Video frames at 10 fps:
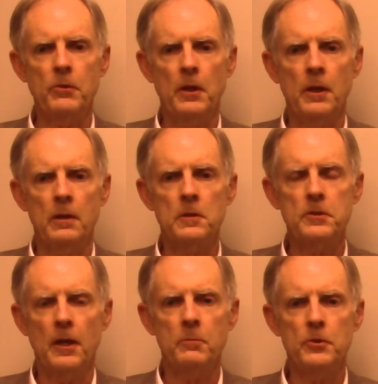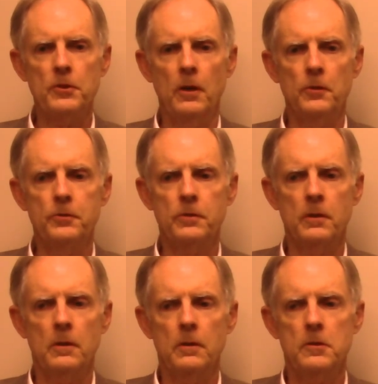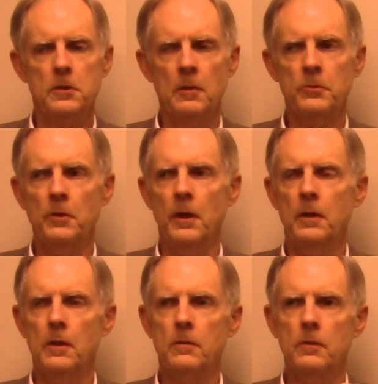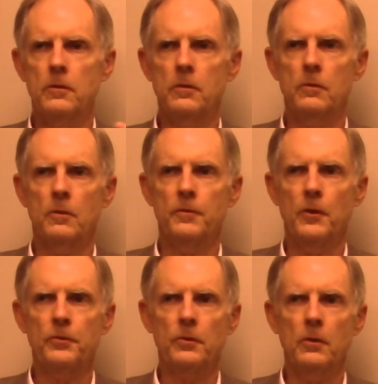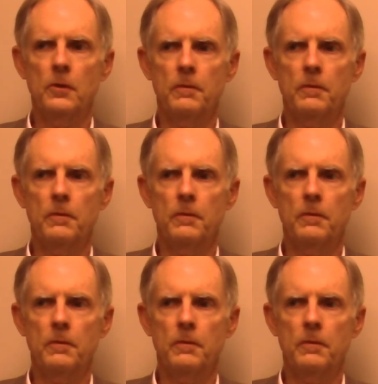thing, the same results. And it seems like it's universal.